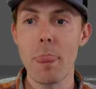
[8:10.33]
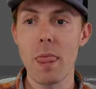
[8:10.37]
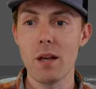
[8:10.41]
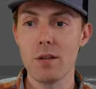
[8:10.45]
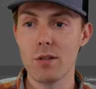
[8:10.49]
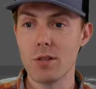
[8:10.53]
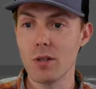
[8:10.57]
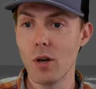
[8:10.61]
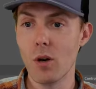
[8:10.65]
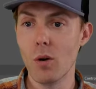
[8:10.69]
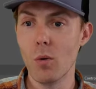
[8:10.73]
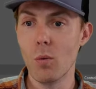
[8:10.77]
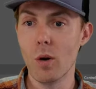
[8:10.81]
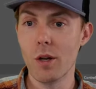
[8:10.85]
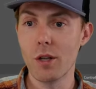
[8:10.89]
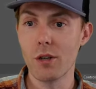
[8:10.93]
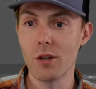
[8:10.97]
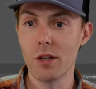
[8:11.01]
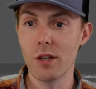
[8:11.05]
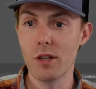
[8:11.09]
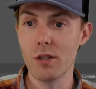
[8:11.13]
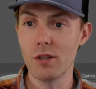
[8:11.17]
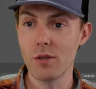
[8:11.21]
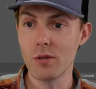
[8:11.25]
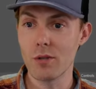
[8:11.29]
So what you're
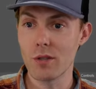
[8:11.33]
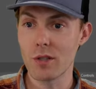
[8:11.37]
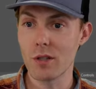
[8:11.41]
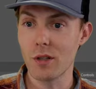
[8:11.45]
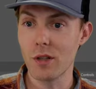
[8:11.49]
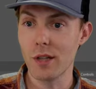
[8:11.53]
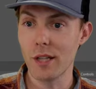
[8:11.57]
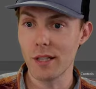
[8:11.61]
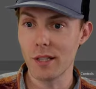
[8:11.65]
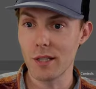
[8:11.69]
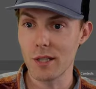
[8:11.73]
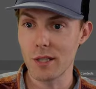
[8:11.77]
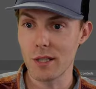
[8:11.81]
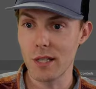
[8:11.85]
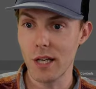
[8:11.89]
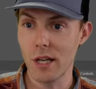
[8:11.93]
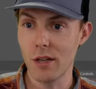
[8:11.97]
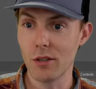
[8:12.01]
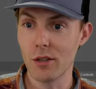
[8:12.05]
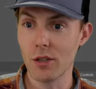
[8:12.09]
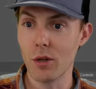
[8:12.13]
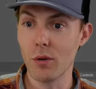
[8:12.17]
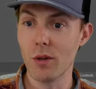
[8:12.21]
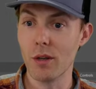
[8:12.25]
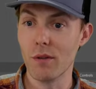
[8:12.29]
going to do is click this
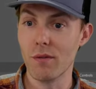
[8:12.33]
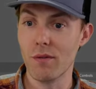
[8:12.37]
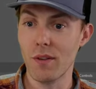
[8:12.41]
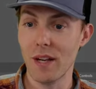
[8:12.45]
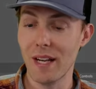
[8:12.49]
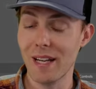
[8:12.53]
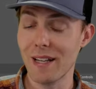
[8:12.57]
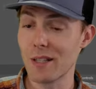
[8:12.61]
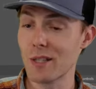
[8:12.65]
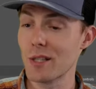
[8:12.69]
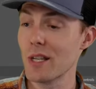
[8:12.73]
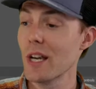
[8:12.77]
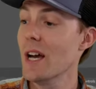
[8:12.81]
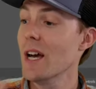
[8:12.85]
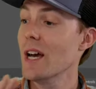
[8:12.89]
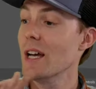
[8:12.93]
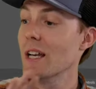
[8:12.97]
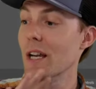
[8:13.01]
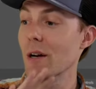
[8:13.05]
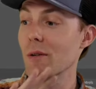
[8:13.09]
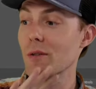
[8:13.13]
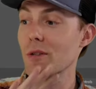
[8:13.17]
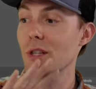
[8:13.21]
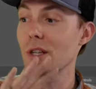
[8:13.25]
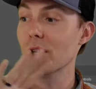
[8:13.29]
down and go to advanced.
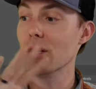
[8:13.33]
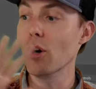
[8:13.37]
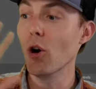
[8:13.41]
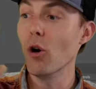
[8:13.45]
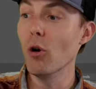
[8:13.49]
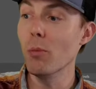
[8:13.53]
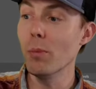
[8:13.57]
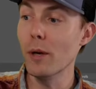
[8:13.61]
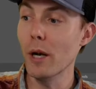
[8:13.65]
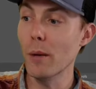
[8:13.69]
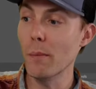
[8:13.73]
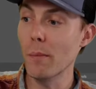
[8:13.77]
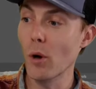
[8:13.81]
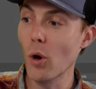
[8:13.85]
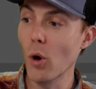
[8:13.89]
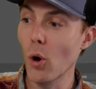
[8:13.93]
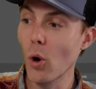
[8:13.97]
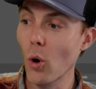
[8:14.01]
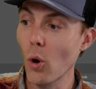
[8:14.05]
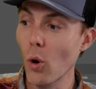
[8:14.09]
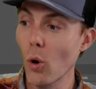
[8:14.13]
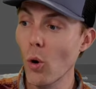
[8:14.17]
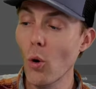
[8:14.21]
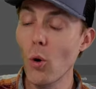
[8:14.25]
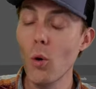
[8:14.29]
Now it's going to open up a
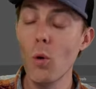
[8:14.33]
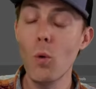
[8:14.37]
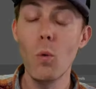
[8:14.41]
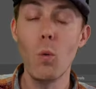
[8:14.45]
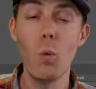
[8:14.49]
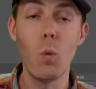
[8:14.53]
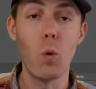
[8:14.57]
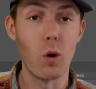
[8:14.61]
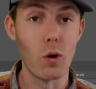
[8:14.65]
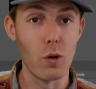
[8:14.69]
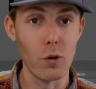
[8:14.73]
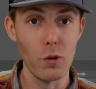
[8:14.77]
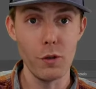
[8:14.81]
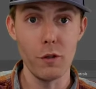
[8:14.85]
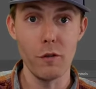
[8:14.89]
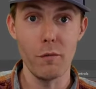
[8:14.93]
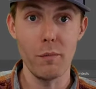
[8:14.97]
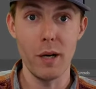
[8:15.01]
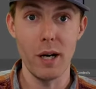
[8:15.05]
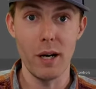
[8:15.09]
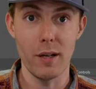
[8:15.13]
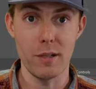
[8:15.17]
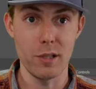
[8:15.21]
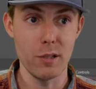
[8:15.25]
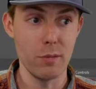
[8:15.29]
whole world of
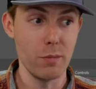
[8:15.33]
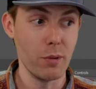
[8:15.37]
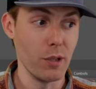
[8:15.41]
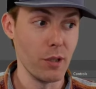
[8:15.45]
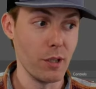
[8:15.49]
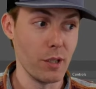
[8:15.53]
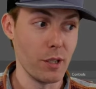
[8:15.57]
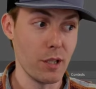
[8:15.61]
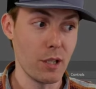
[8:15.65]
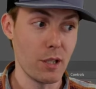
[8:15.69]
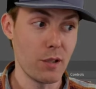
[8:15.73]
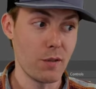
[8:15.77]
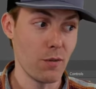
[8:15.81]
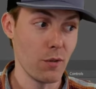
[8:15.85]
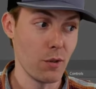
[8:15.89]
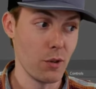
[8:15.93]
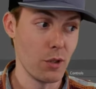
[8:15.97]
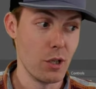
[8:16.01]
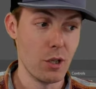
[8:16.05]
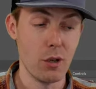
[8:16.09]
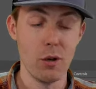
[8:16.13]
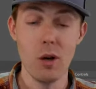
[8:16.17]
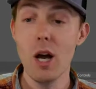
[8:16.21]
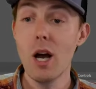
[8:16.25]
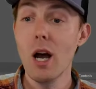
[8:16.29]
possibilities for
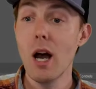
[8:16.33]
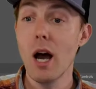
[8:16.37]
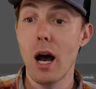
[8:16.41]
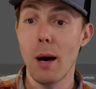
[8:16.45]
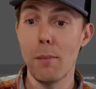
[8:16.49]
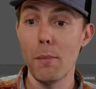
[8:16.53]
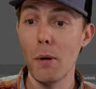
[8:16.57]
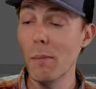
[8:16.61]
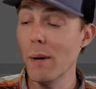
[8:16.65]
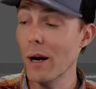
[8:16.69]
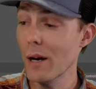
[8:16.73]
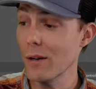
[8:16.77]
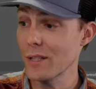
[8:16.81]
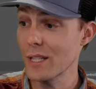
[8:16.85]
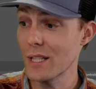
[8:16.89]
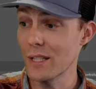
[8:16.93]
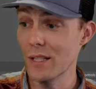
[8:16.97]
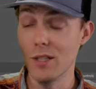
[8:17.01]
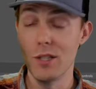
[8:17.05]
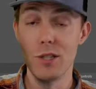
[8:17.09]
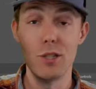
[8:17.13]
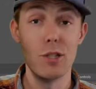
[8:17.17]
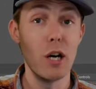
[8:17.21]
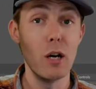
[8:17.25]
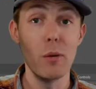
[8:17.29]
you. I'm about to
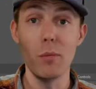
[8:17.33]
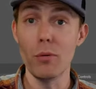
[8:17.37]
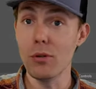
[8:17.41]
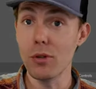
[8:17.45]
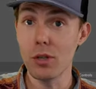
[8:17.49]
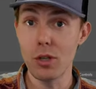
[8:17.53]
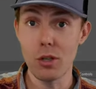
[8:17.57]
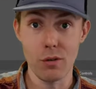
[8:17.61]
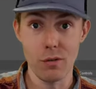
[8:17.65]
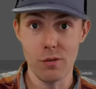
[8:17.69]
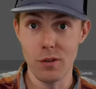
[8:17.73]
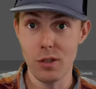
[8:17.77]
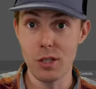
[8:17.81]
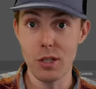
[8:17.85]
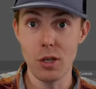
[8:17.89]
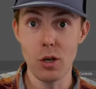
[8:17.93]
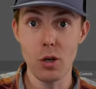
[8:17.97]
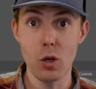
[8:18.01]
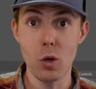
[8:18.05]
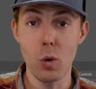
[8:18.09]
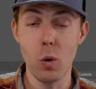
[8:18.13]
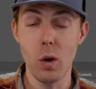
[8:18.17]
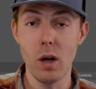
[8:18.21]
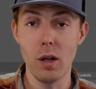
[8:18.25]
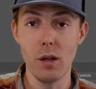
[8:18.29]
double your video
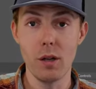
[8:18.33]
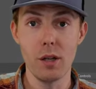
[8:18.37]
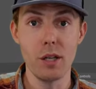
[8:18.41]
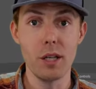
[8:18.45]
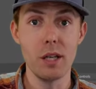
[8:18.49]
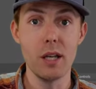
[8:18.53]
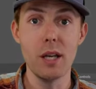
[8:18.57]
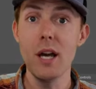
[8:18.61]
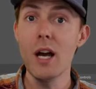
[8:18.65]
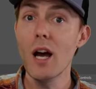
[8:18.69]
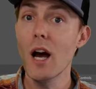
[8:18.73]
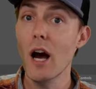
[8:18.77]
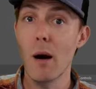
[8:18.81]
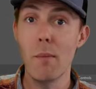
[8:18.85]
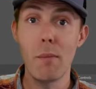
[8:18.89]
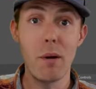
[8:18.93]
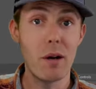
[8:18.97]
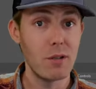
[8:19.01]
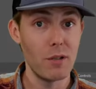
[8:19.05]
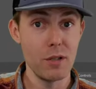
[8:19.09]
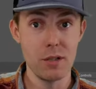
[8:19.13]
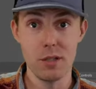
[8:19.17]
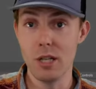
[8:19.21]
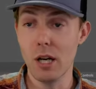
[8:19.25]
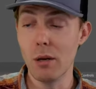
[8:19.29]
quality. I'm
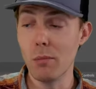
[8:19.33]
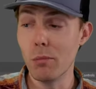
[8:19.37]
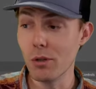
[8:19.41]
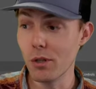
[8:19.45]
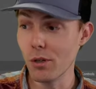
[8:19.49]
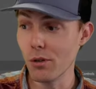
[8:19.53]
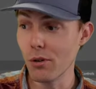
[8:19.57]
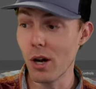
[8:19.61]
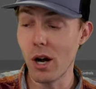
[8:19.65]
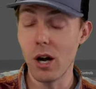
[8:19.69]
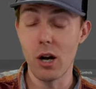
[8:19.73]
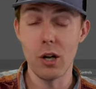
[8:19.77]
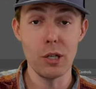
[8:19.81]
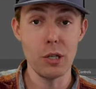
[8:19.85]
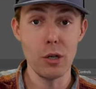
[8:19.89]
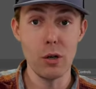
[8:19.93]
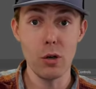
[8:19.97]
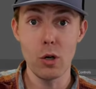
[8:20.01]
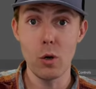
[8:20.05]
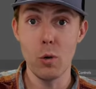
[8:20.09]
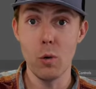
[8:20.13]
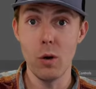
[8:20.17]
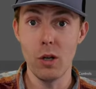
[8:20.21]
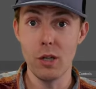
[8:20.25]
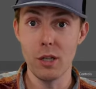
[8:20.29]
about to double your audio
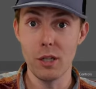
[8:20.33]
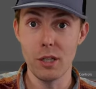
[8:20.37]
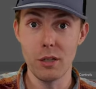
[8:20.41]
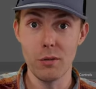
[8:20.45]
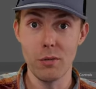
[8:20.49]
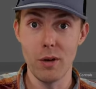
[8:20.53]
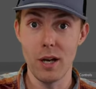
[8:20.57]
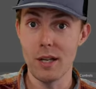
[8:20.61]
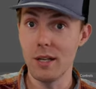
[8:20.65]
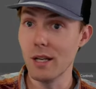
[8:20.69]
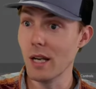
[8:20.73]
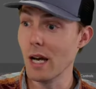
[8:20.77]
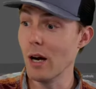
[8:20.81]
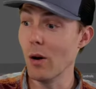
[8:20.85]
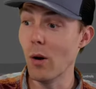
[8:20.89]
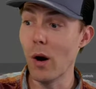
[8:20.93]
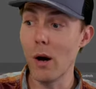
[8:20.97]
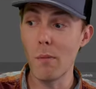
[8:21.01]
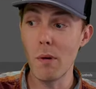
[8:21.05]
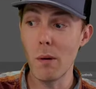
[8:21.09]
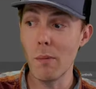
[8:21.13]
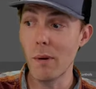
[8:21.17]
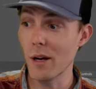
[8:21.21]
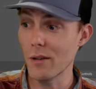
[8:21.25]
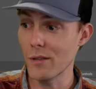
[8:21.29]
quality right now.
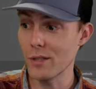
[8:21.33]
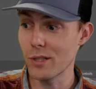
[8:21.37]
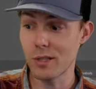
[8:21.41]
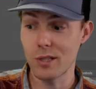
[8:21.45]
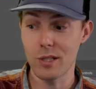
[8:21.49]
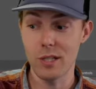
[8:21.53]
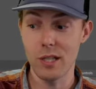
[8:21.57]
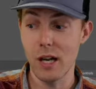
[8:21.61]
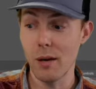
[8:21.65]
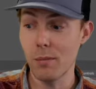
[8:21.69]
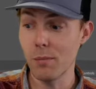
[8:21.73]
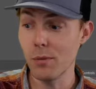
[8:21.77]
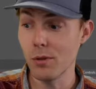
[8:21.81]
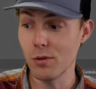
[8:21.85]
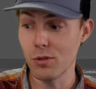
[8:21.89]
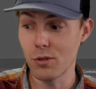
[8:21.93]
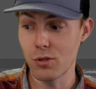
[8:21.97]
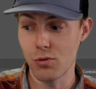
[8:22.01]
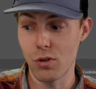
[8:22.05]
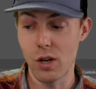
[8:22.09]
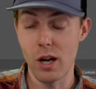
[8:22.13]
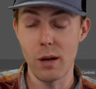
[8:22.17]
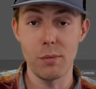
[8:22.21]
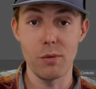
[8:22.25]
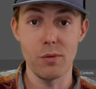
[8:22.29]
I'm about to stop those
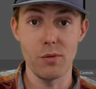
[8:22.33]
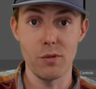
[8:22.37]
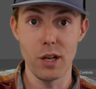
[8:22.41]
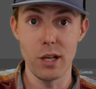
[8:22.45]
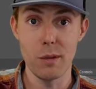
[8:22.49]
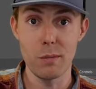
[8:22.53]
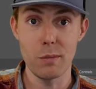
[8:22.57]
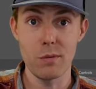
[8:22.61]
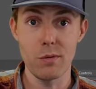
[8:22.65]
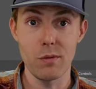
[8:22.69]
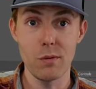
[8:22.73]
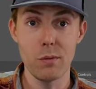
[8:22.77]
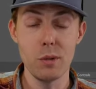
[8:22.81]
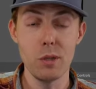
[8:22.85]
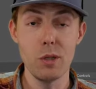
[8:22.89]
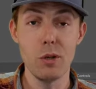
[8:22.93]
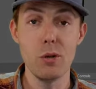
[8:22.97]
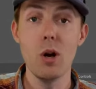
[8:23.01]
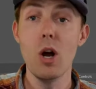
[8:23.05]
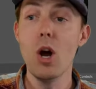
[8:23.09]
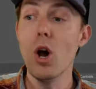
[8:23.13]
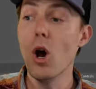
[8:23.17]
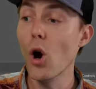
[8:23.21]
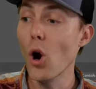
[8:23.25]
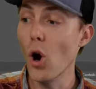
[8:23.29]
dropped frames from
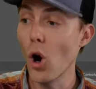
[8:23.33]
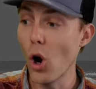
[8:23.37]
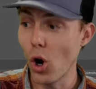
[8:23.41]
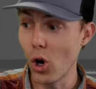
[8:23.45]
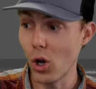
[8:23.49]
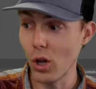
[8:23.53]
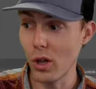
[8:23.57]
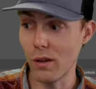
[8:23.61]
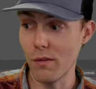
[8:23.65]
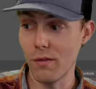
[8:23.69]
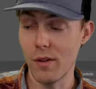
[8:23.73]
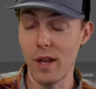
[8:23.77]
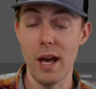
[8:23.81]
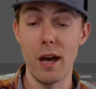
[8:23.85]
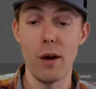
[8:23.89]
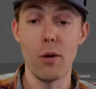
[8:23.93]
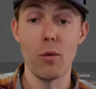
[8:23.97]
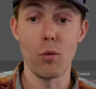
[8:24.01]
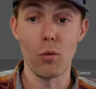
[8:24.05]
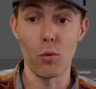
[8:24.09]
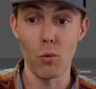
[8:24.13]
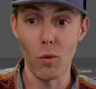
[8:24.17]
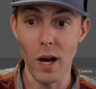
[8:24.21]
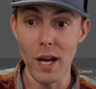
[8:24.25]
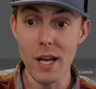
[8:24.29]
you. All of that
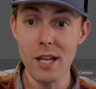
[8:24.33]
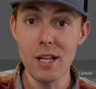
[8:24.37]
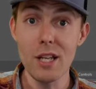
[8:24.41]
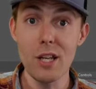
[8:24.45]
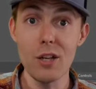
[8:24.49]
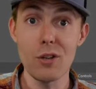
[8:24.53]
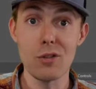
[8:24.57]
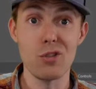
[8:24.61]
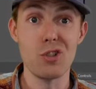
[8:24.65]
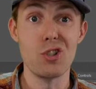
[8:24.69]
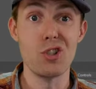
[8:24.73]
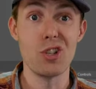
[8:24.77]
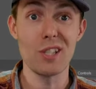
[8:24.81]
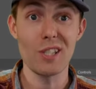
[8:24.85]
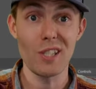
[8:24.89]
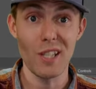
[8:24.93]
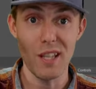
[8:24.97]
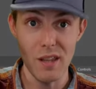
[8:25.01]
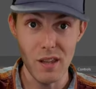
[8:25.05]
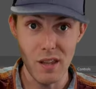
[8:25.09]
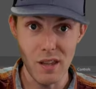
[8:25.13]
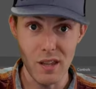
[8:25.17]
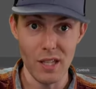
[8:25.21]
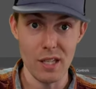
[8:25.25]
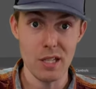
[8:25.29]
right here, just
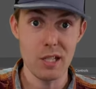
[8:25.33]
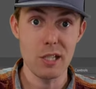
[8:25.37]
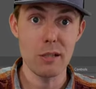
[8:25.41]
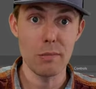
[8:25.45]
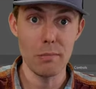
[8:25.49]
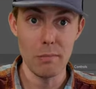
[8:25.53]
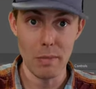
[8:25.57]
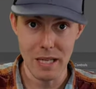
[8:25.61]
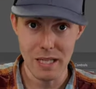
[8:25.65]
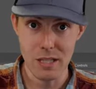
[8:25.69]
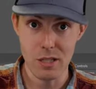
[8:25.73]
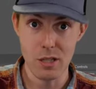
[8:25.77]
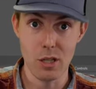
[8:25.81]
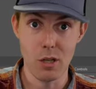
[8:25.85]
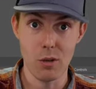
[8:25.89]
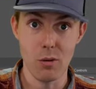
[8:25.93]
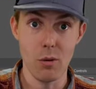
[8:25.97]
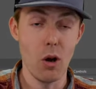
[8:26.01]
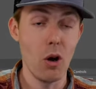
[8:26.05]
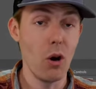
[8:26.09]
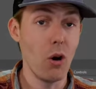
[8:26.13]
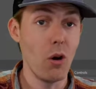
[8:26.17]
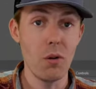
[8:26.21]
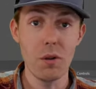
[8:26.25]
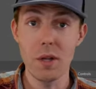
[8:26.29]
in this menu.
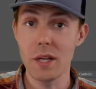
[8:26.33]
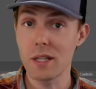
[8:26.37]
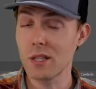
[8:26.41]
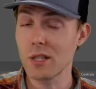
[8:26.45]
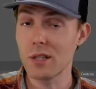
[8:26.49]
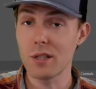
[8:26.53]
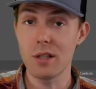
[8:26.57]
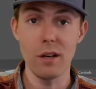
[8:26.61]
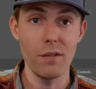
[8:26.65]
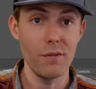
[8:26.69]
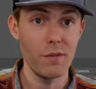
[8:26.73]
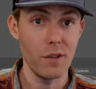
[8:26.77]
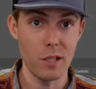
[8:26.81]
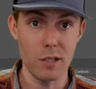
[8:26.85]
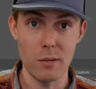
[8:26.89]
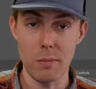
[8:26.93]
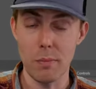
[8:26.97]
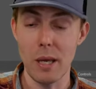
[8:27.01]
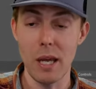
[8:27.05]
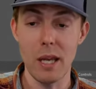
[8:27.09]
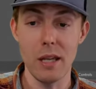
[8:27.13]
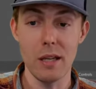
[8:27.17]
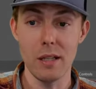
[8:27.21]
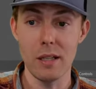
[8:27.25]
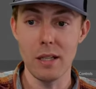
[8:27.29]
All that stuff that's a
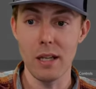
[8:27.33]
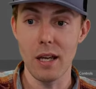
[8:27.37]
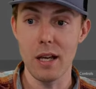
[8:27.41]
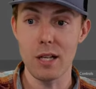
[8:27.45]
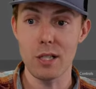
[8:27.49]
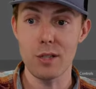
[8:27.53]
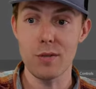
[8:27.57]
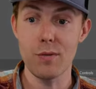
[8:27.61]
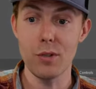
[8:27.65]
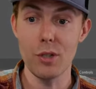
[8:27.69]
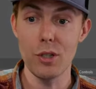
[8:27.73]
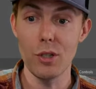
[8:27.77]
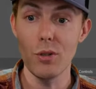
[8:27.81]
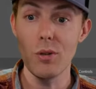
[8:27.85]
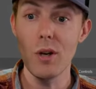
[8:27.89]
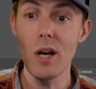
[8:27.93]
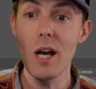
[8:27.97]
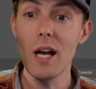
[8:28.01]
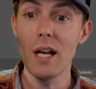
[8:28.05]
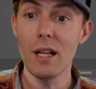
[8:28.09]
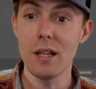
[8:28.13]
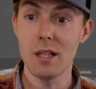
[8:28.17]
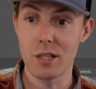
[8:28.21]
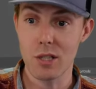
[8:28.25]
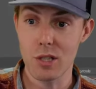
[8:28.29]
pain in the ass for you,
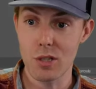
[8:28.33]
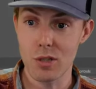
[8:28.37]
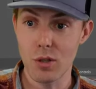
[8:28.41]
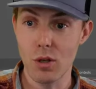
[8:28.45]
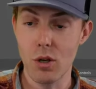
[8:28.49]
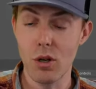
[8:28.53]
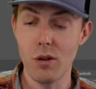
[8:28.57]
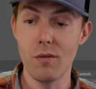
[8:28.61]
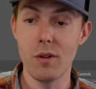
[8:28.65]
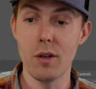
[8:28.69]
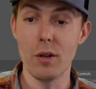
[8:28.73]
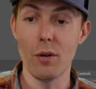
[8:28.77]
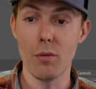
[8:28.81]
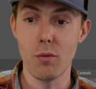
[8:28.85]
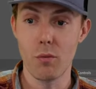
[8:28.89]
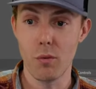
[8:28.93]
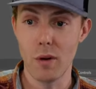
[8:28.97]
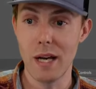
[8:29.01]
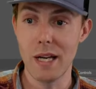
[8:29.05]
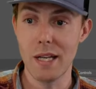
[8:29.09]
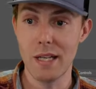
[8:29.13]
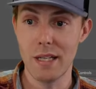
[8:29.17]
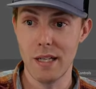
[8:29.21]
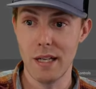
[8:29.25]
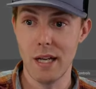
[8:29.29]
let's solve it
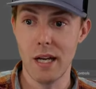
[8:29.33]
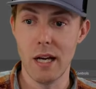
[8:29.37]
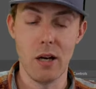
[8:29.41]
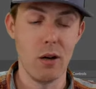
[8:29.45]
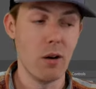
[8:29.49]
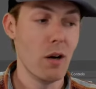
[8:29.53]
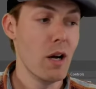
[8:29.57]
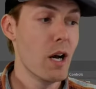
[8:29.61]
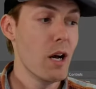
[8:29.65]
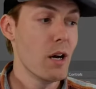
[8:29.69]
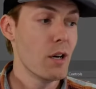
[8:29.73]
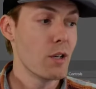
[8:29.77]
right now.